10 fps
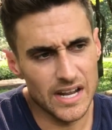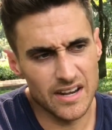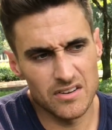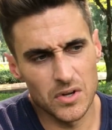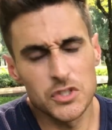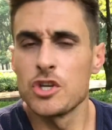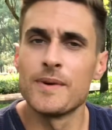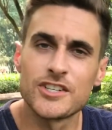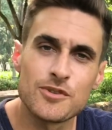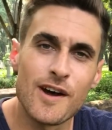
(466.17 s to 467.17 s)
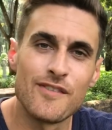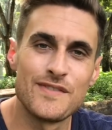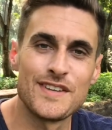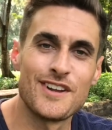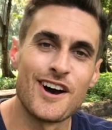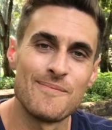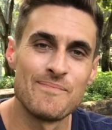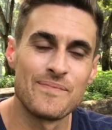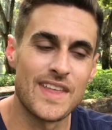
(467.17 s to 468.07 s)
I didn't know too much about Vietnam,